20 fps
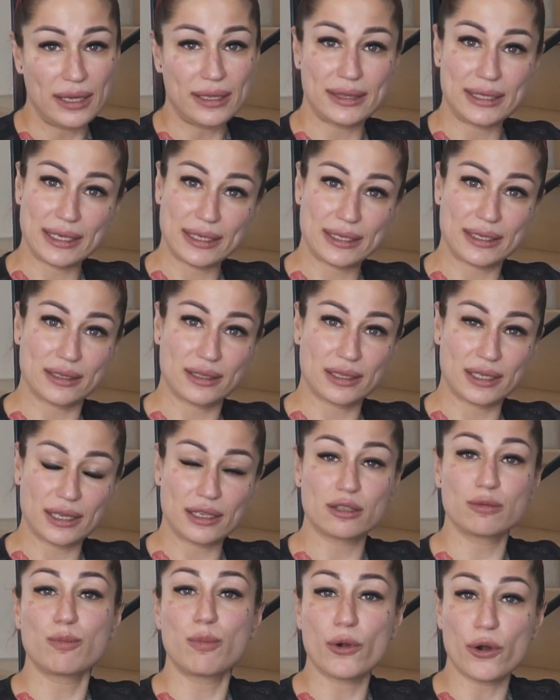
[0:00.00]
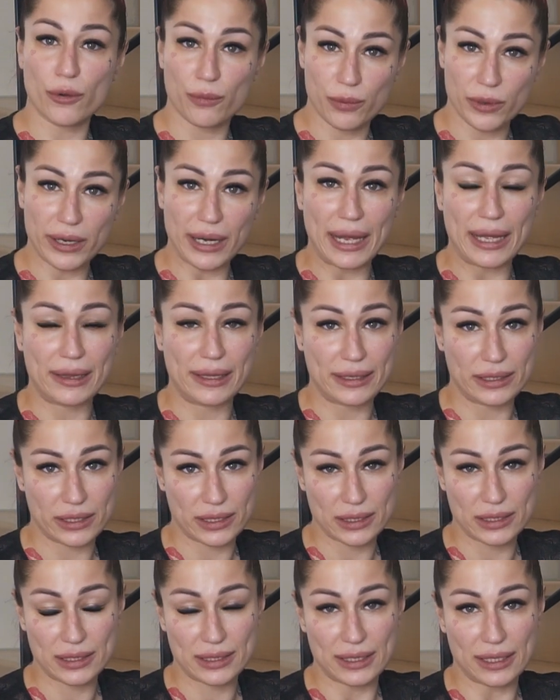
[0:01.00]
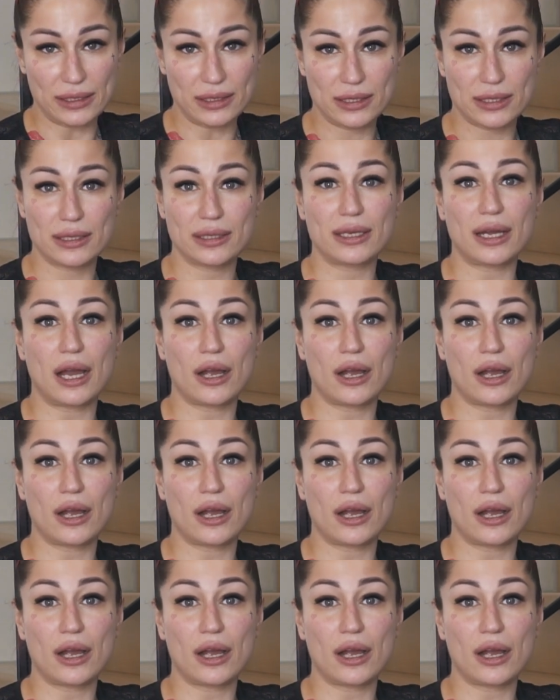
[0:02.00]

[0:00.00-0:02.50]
they can get proper eyelash extension